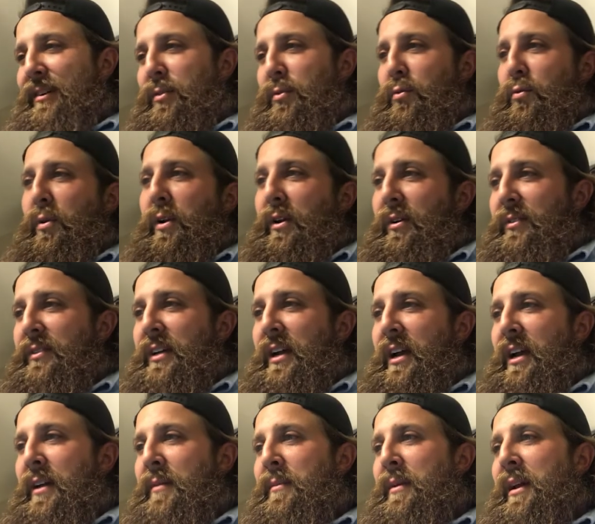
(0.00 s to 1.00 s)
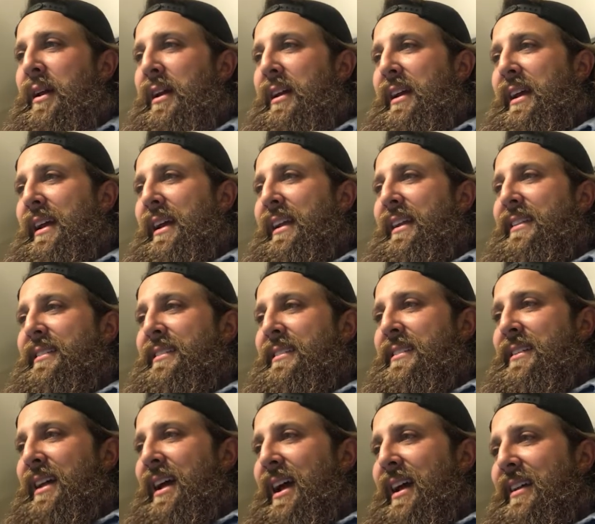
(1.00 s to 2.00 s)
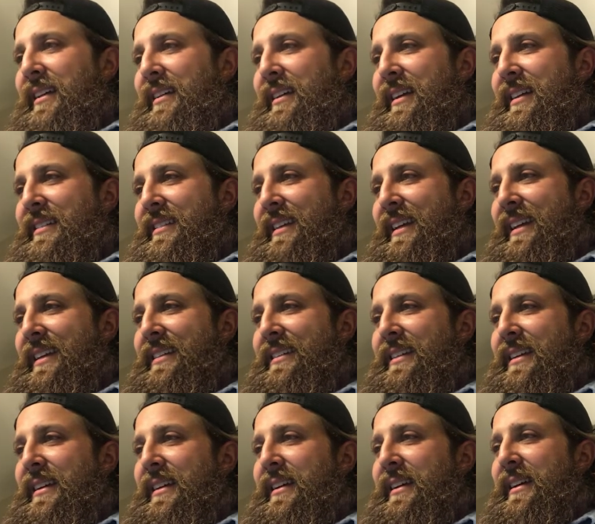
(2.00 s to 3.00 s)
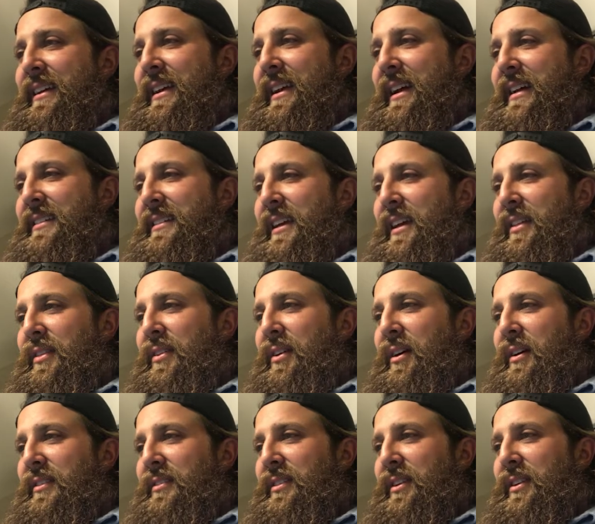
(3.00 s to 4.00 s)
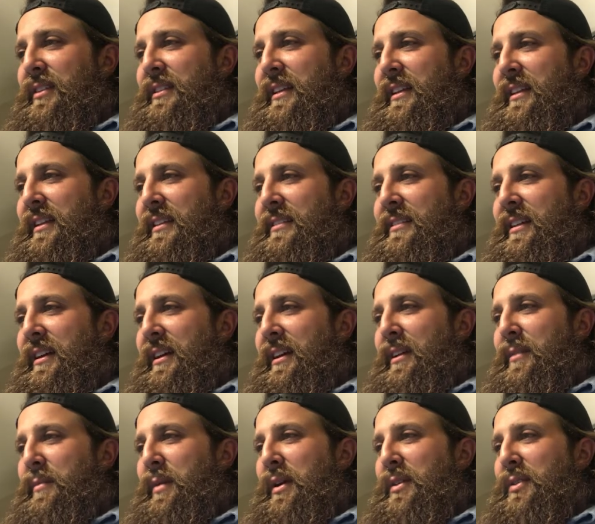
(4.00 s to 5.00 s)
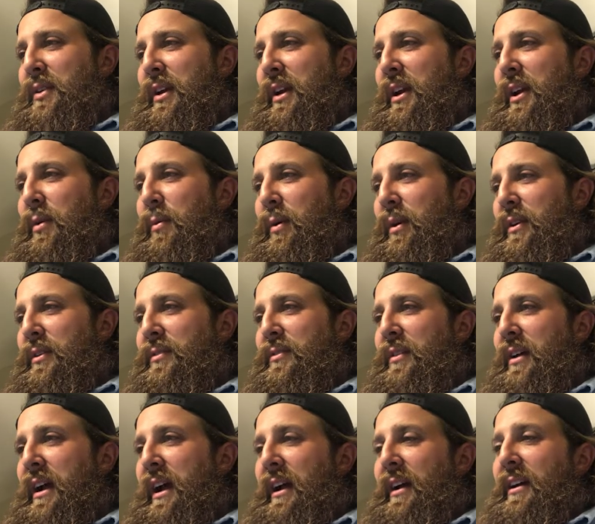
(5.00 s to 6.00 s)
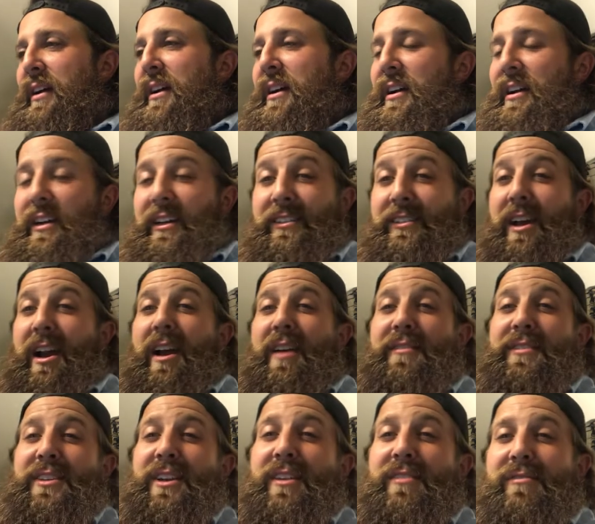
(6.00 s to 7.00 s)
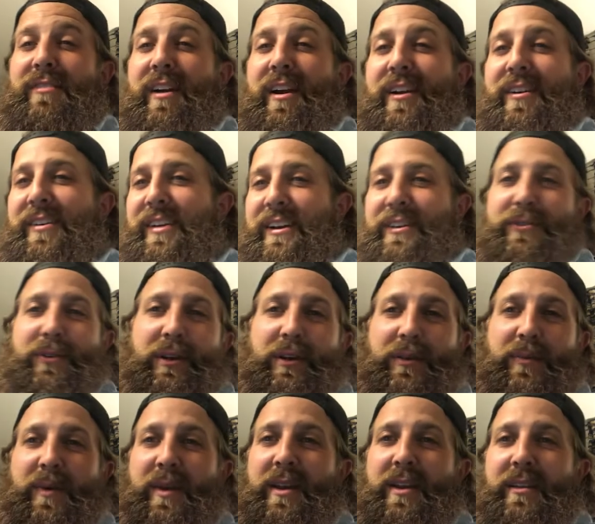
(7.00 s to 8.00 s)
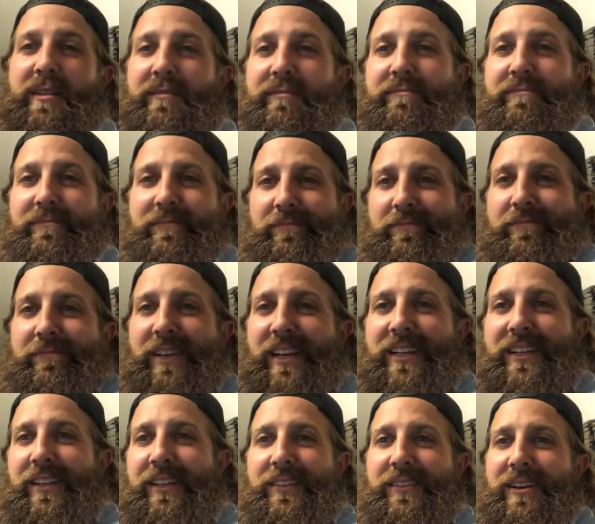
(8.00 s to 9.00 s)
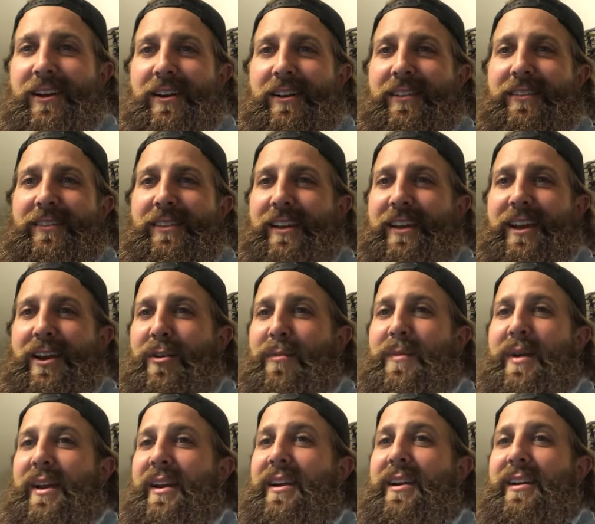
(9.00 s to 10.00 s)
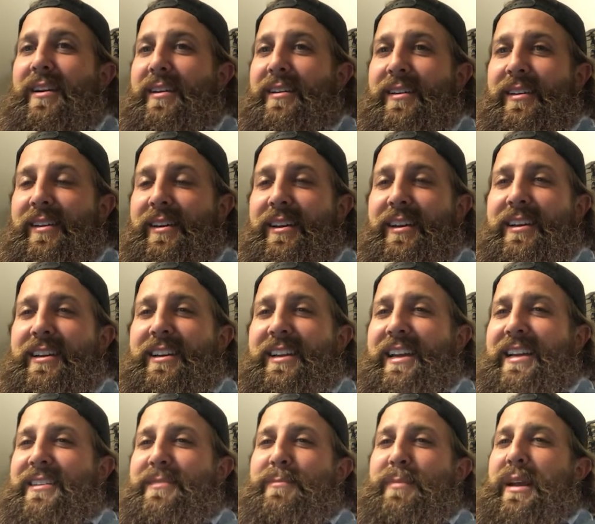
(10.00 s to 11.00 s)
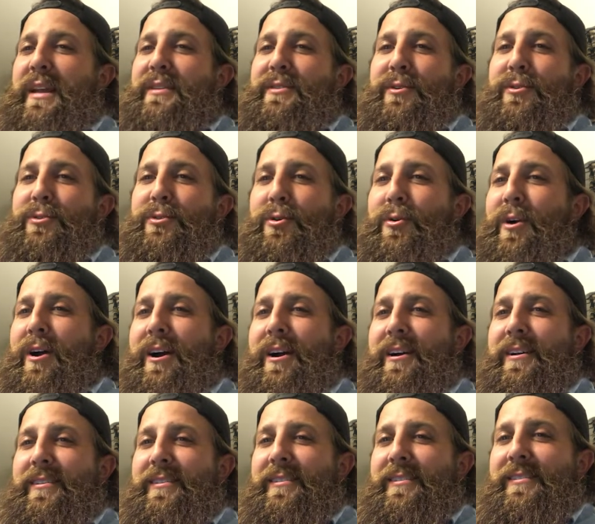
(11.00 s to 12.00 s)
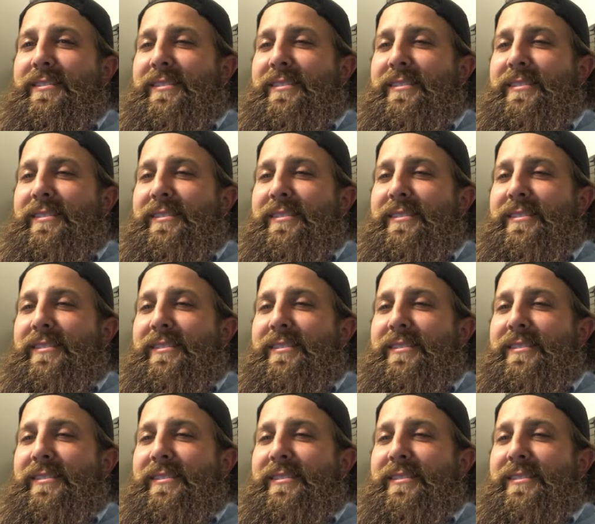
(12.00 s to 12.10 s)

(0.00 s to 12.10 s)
real time, and it's not as easy as I thought. So you see this picture here where his hive is on fire? He tricked me. I clicked on it thinking, oh my God, his bees are so hot.